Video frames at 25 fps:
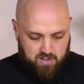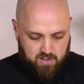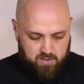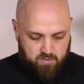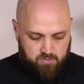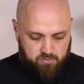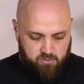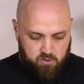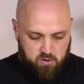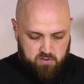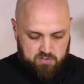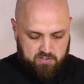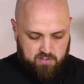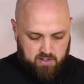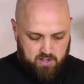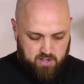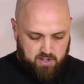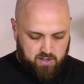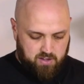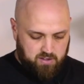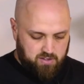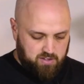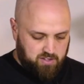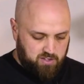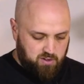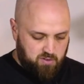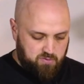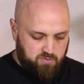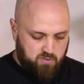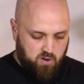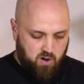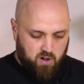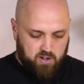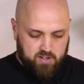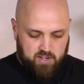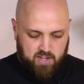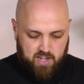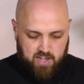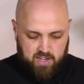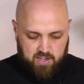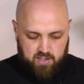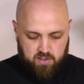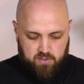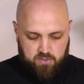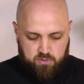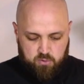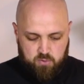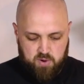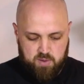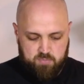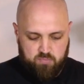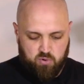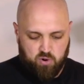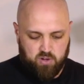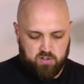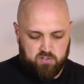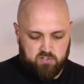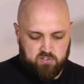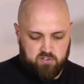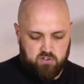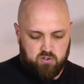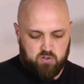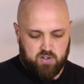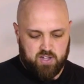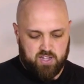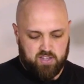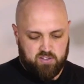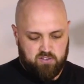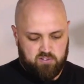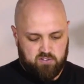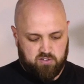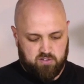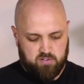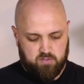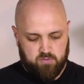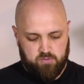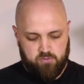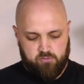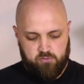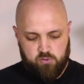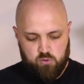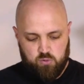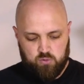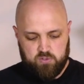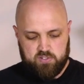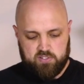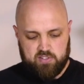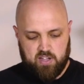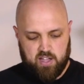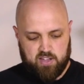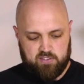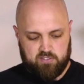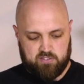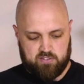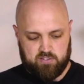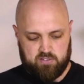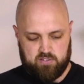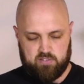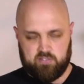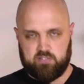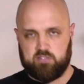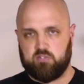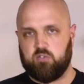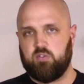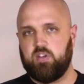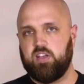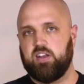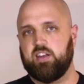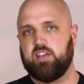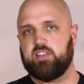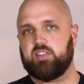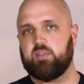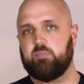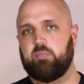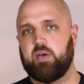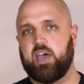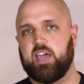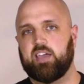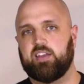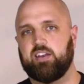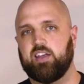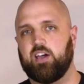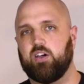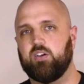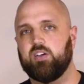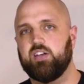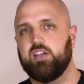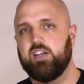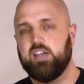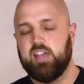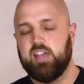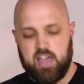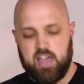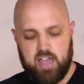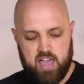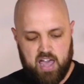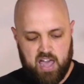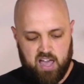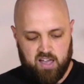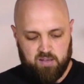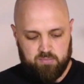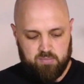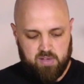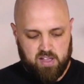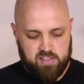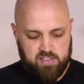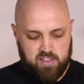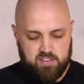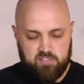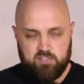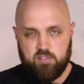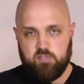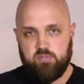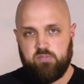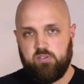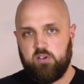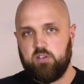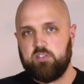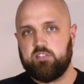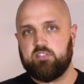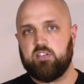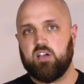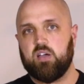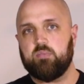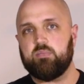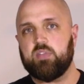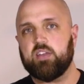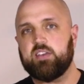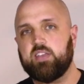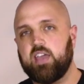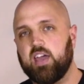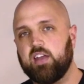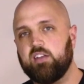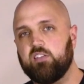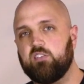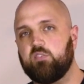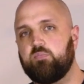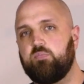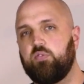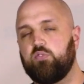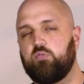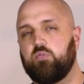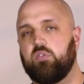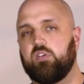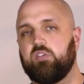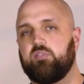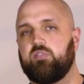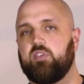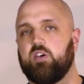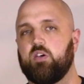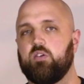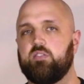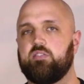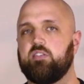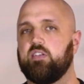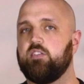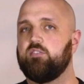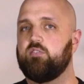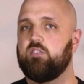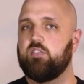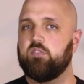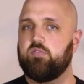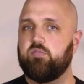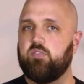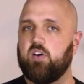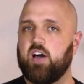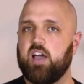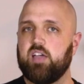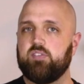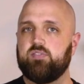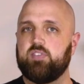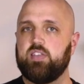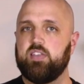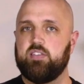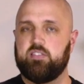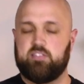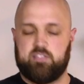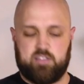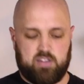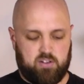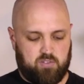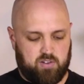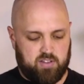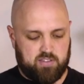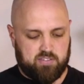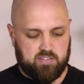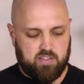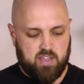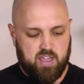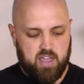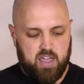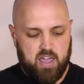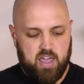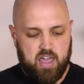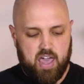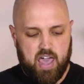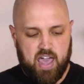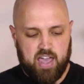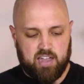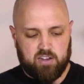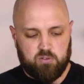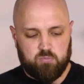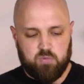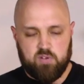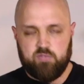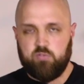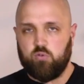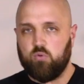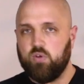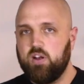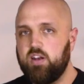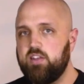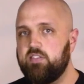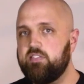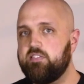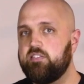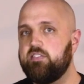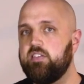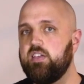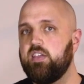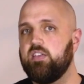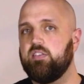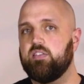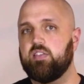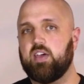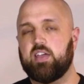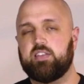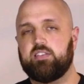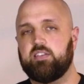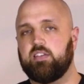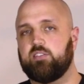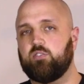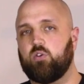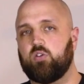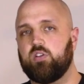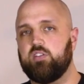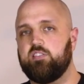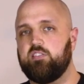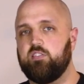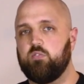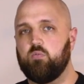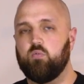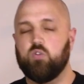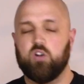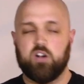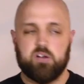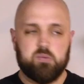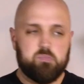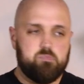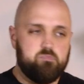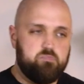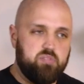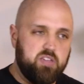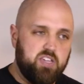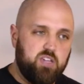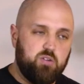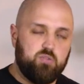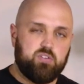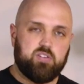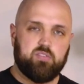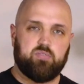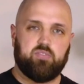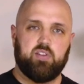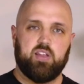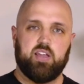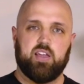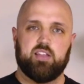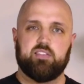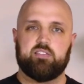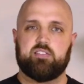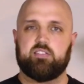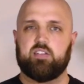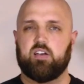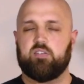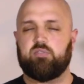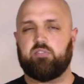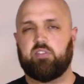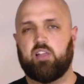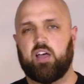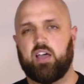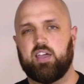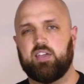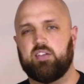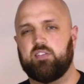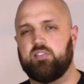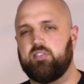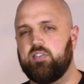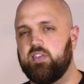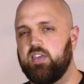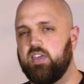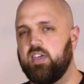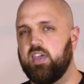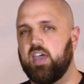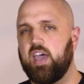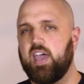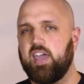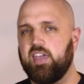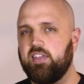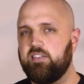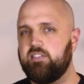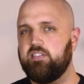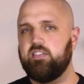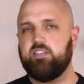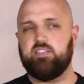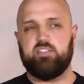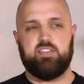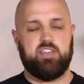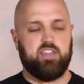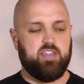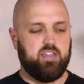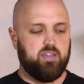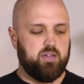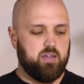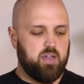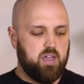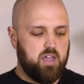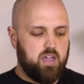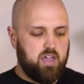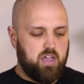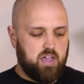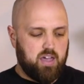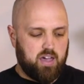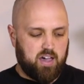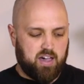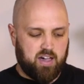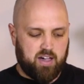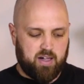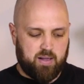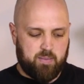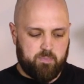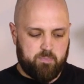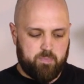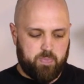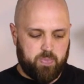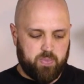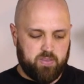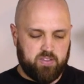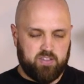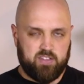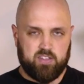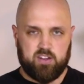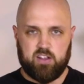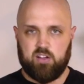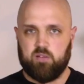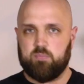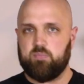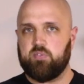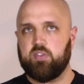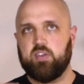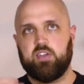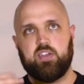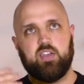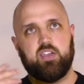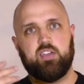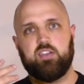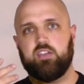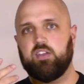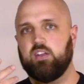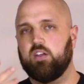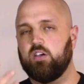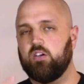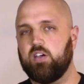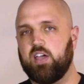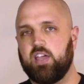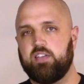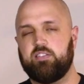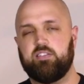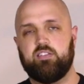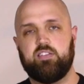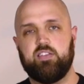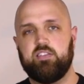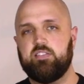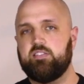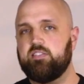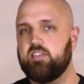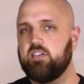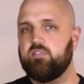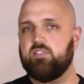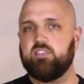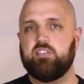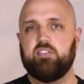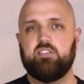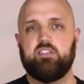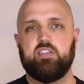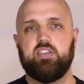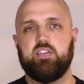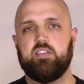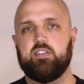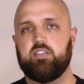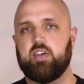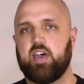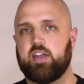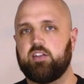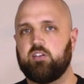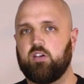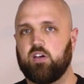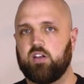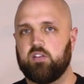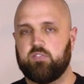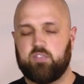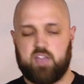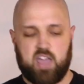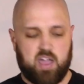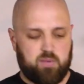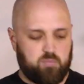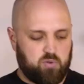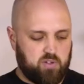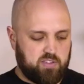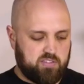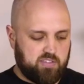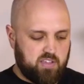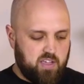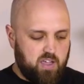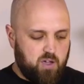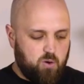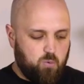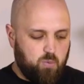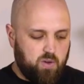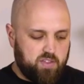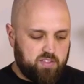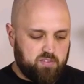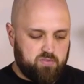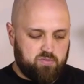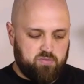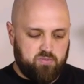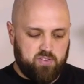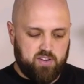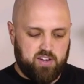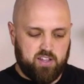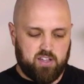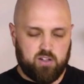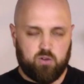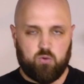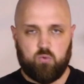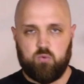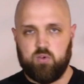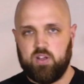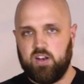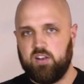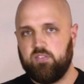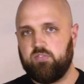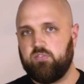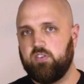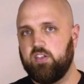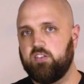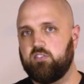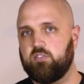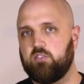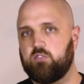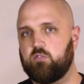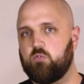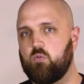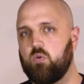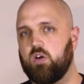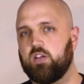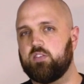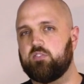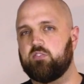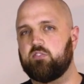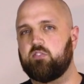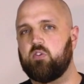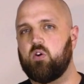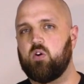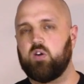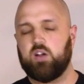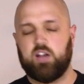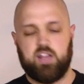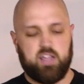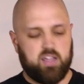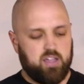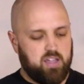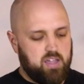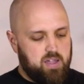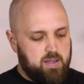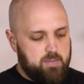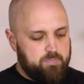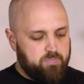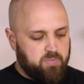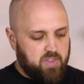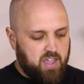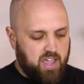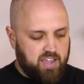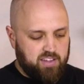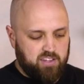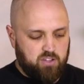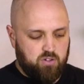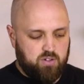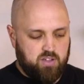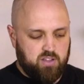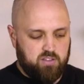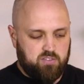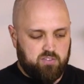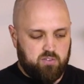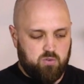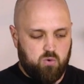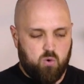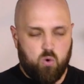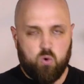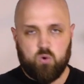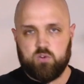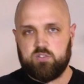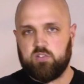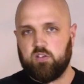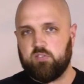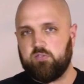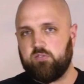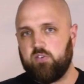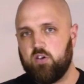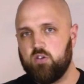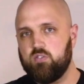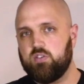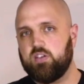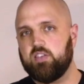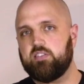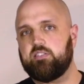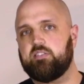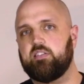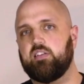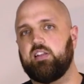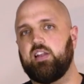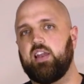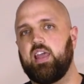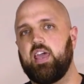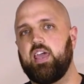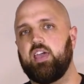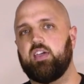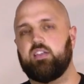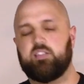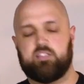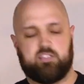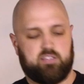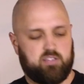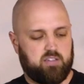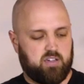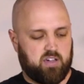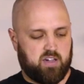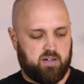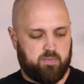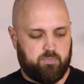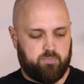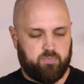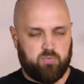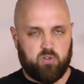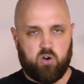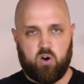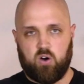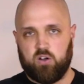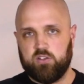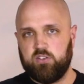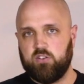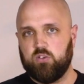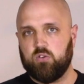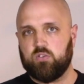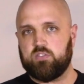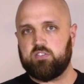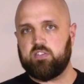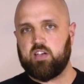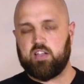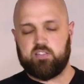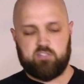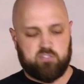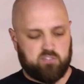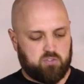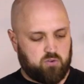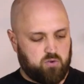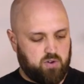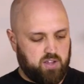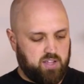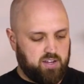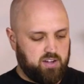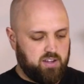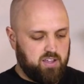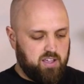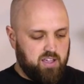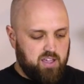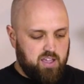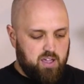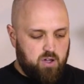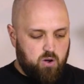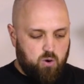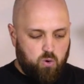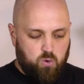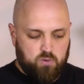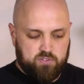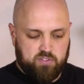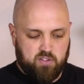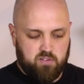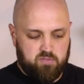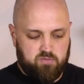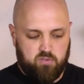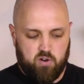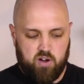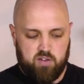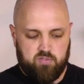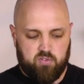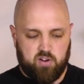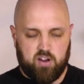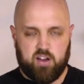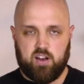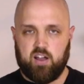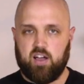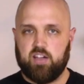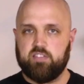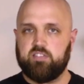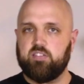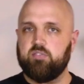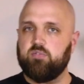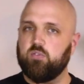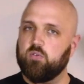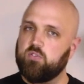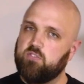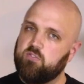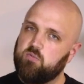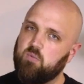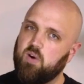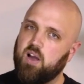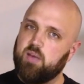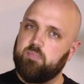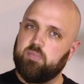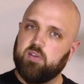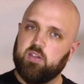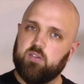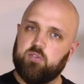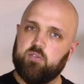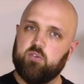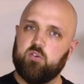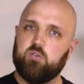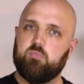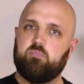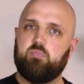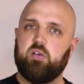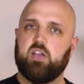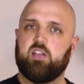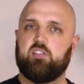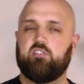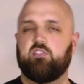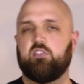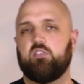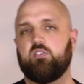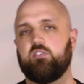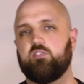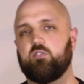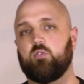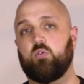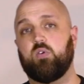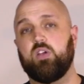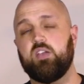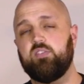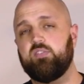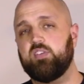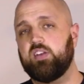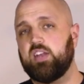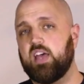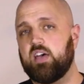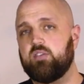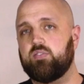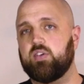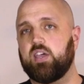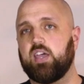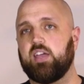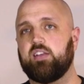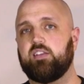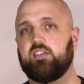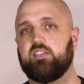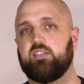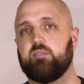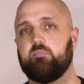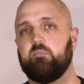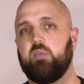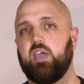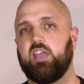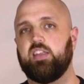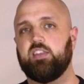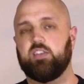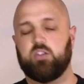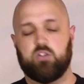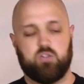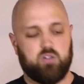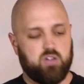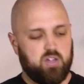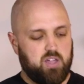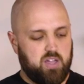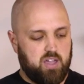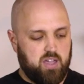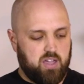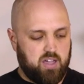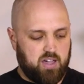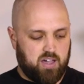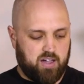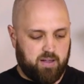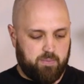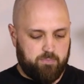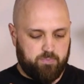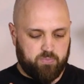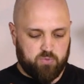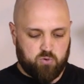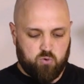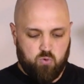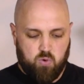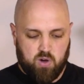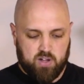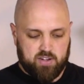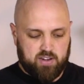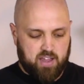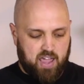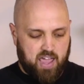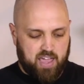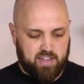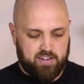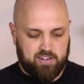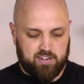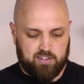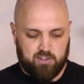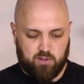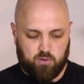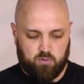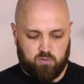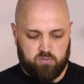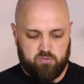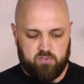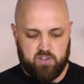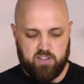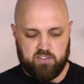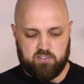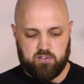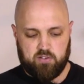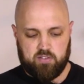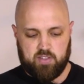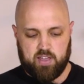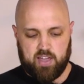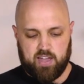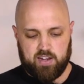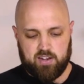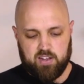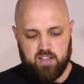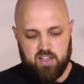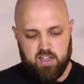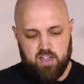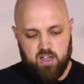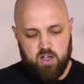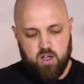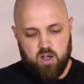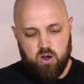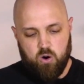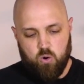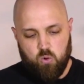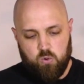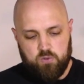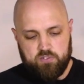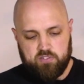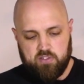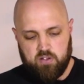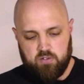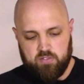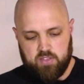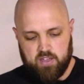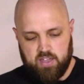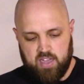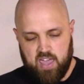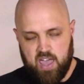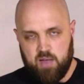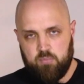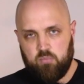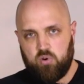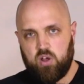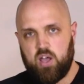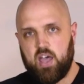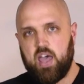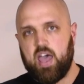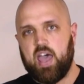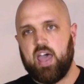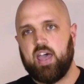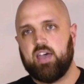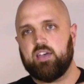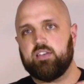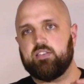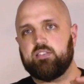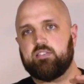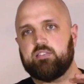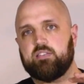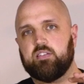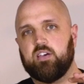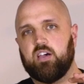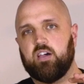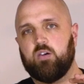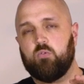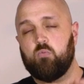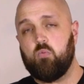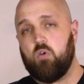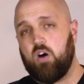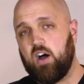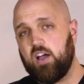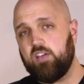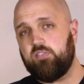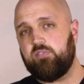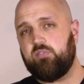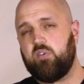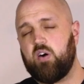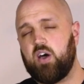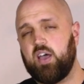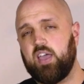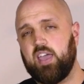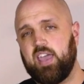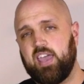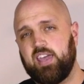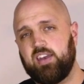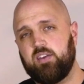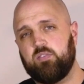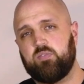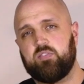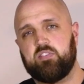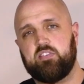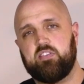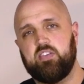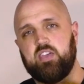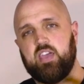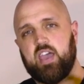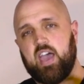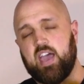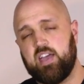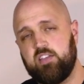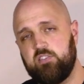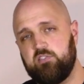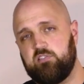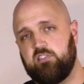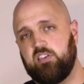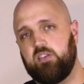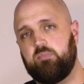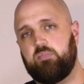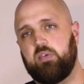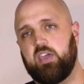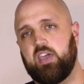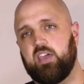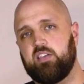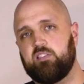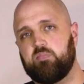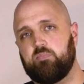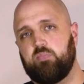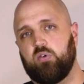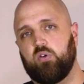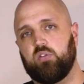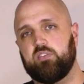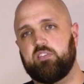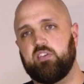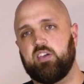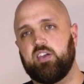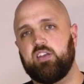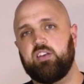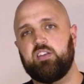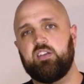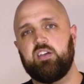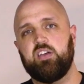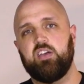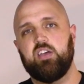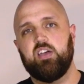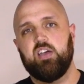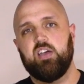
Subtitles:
Firstly, you've got a 3.2-inch full touch screen at the back now. And that's the first time that Canon's put one of those into the 5D series. And we've already seen that technology work beautifully in stuff like the 80D, I'm thinking, 80D, 70D, that kind of cameras, where the video really features quite strongly, and you can do autofocus select on your touch screen. Also very nice if you're swiping through pictures or even navigating the menu. Quite a handy little feature that. Also, the camera has Wi-Fi, NFC, and GPS built in.